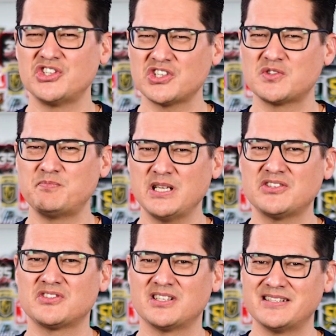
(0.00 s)
just
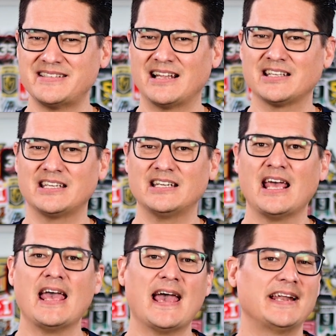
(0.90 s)
speaks to the delicate
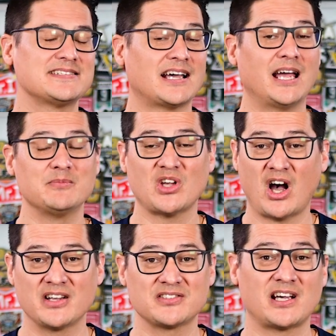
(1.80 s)
and at times
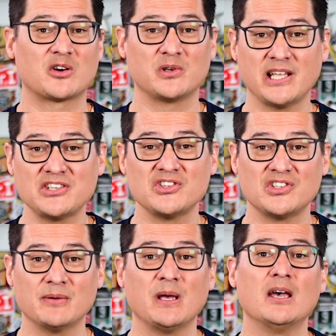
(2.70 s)
hostile
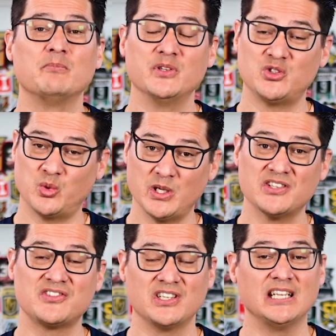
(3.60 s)
relationship between
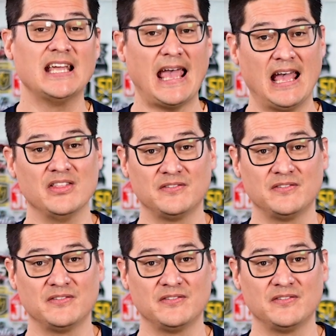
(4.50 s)
the city and the